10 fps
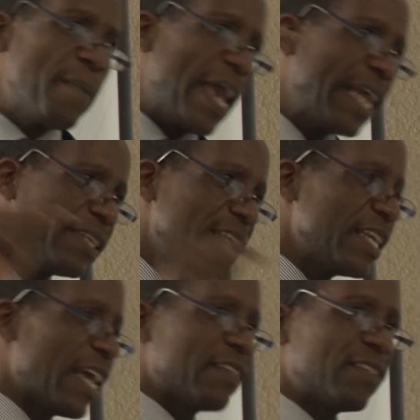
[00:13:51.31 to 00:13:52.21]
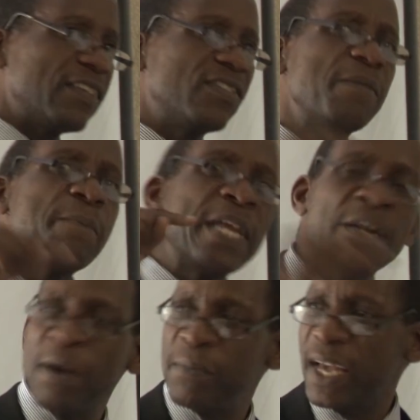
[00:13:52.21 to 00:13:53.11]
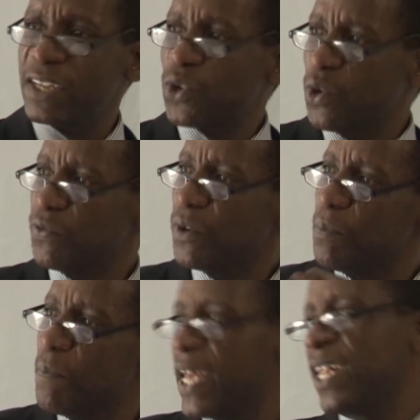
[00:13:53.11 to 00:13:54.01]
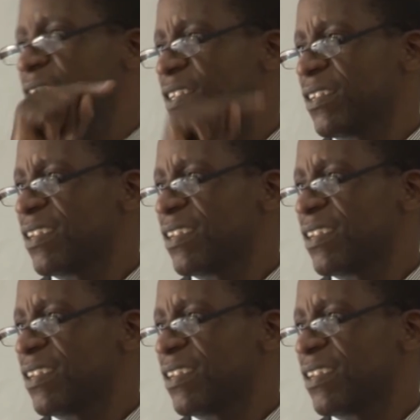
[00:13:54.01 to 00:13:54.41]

18 years is the minimum age of marriage.